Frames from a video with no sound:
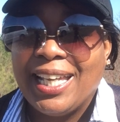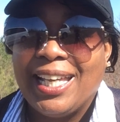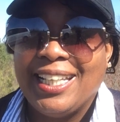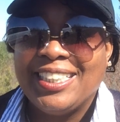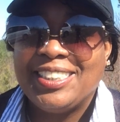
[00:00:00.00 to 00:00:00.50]

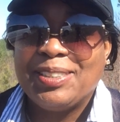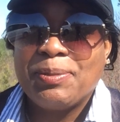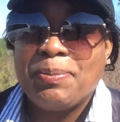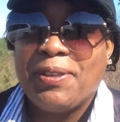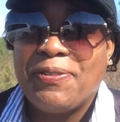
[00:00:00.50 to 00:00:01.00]
I guess this
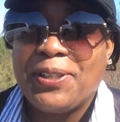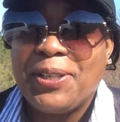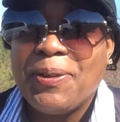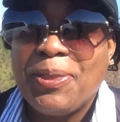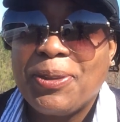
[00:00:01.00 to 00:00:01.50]
would be
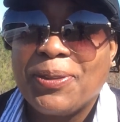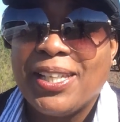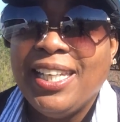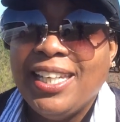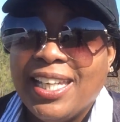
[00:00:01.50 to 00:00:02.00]
video
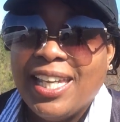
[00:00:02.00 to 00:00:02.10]
3.